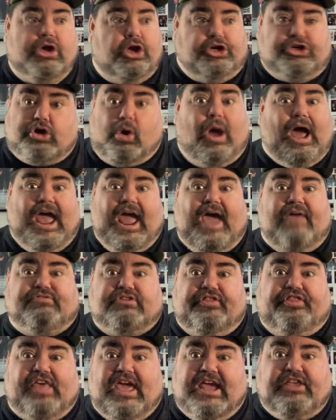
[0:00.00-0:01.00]
So I have
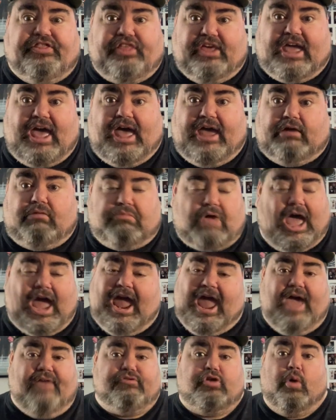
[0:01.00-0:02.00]
to thank the guy. I
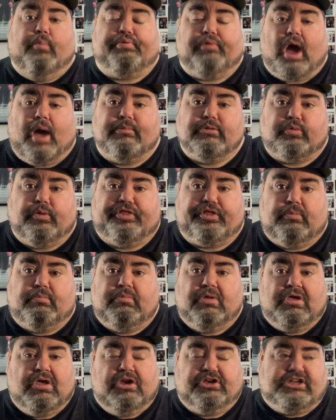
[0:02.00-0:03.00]
have no problems with
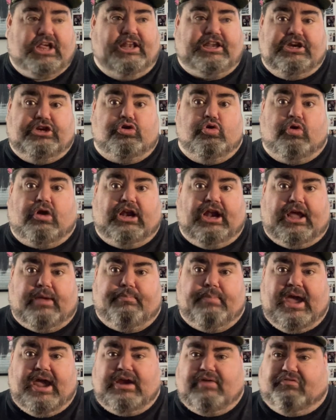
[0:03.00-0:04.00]
him. Does he do
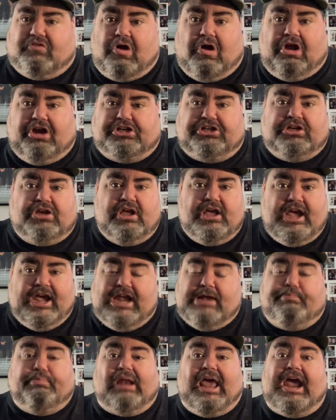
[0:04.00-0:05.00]
clickbait? Of course.
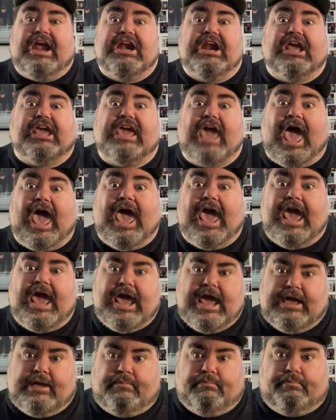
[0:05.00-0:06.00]
He's playing the
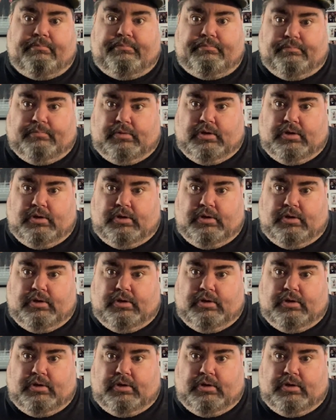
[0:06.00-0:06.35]
game.